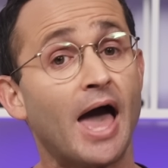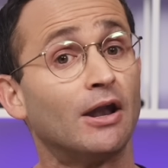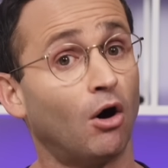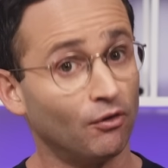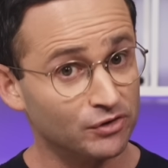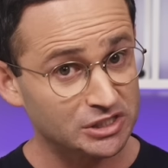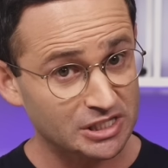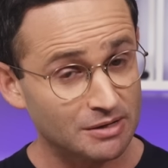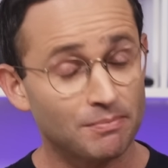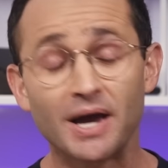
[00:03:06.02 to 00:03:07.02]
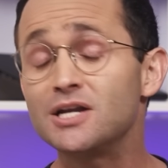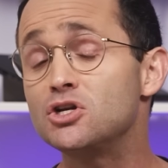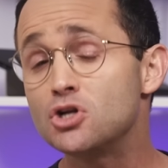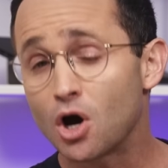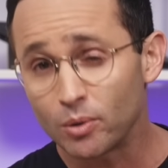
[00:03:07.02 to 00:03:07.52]
And obviously, pay
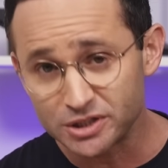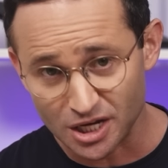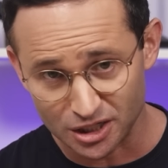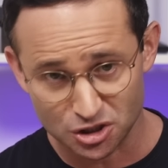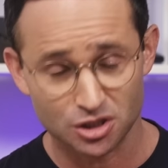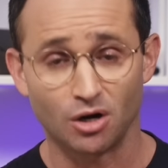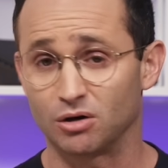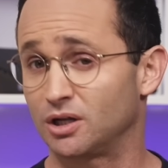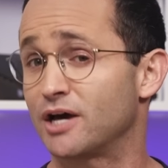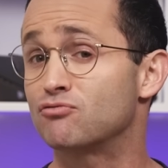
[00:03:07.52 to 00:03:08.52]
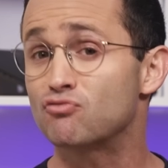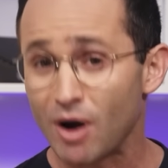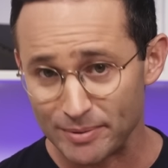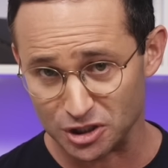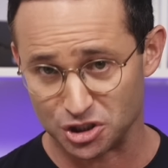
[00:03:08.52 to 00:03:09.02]
no attention to online
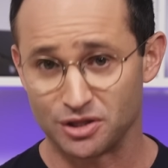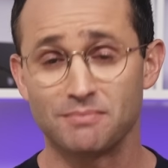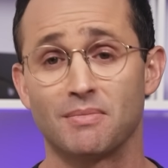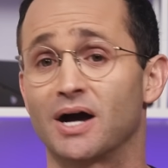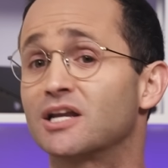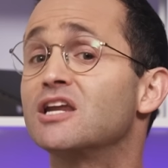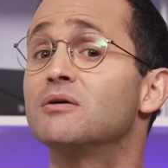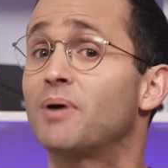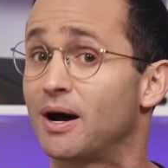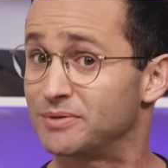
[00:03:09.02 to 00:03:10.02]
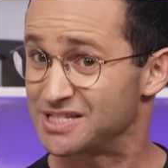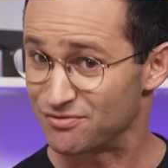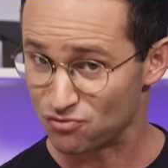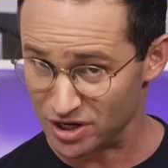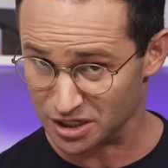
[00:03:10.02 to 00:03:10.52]
rubbish that marketing departments
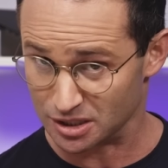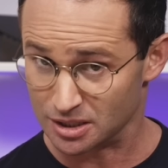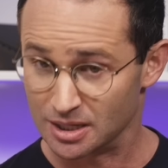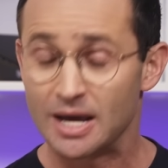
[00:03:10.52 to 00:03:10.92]
have written.